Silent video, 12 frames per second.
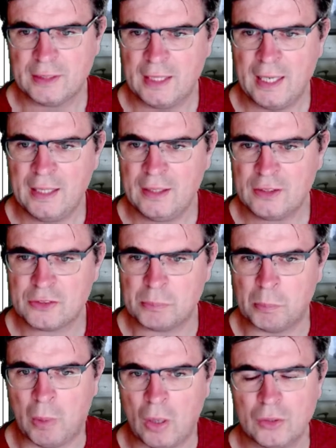in this
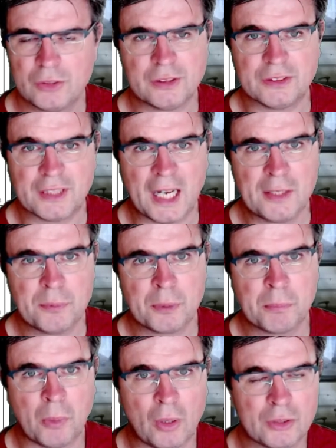box, this attribute
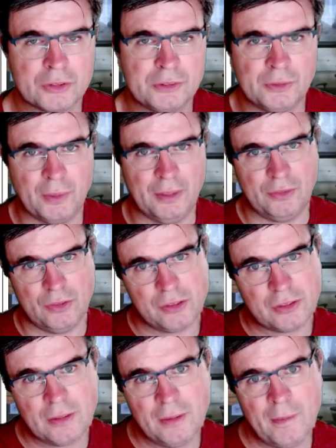box, you can just
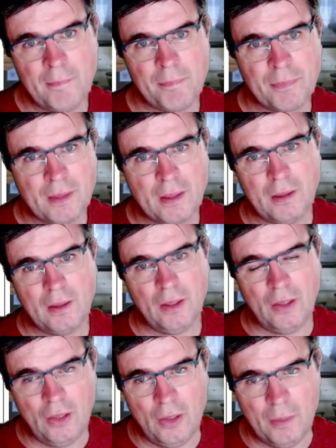
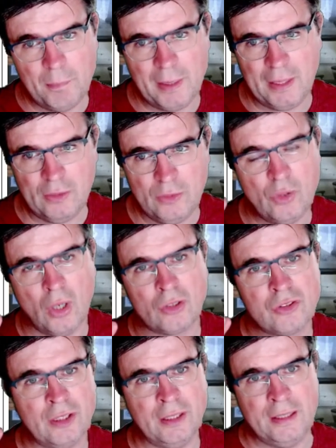make
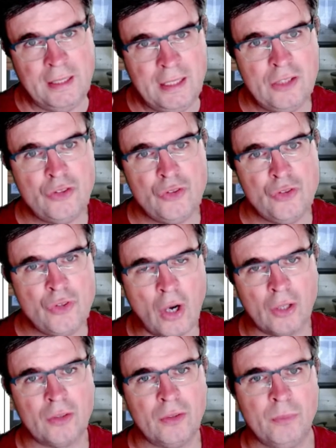dots, and each
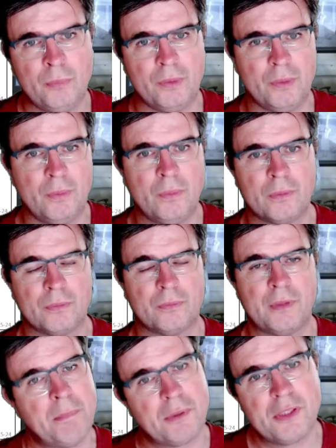dot will
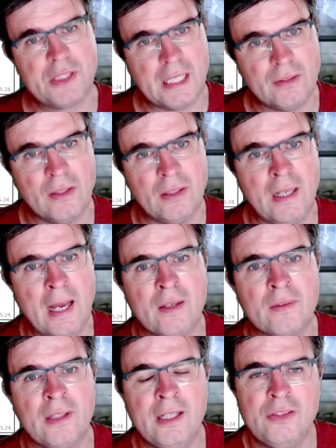represent an
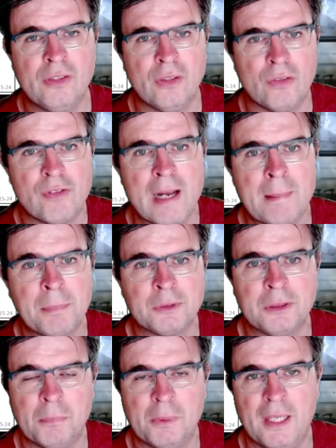allocation of apples
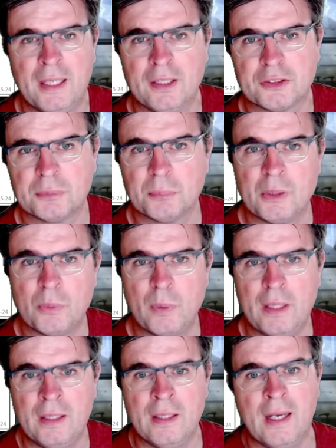and bananas
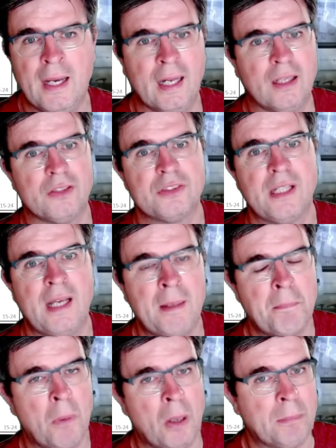between Alice and
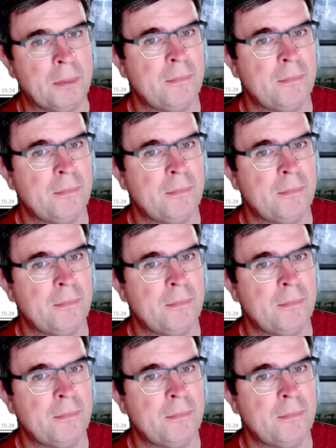Bob.